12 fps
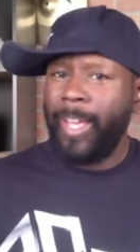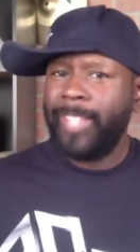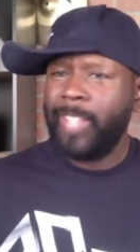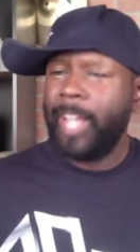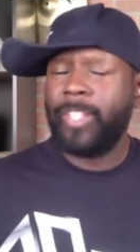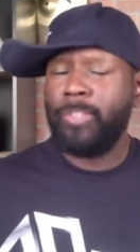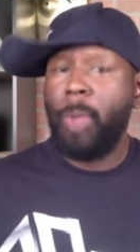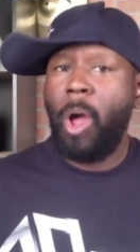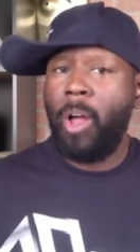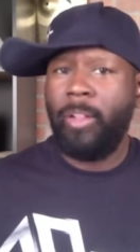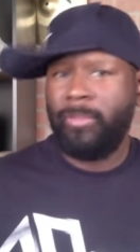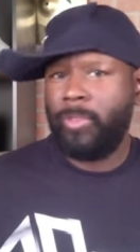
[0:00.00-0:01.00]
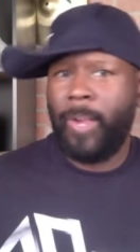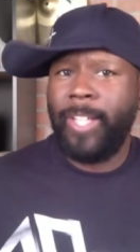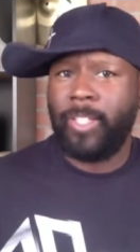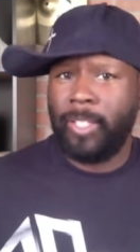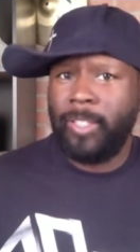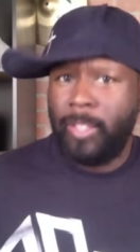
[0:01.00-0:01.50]
It's not a small
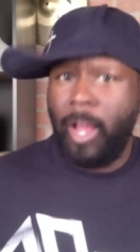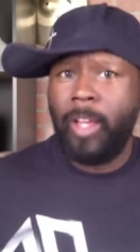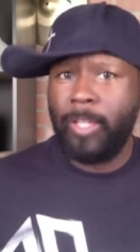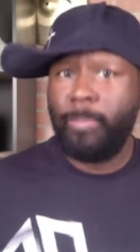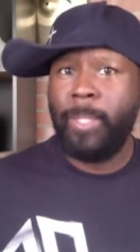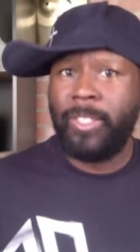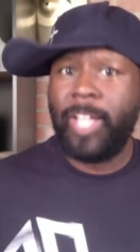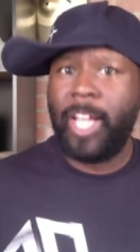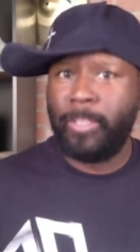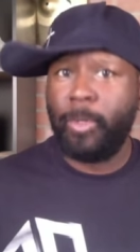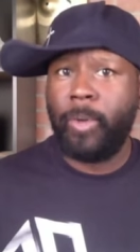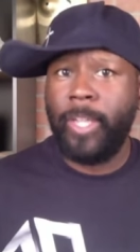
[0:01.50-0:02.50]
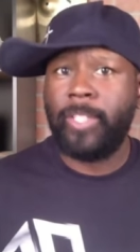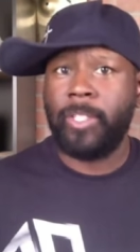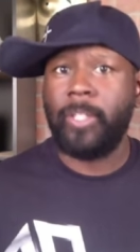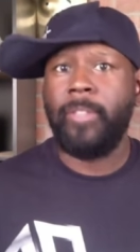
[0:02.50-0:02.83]
creature. It's a donkey. It's a pretty sizable creature.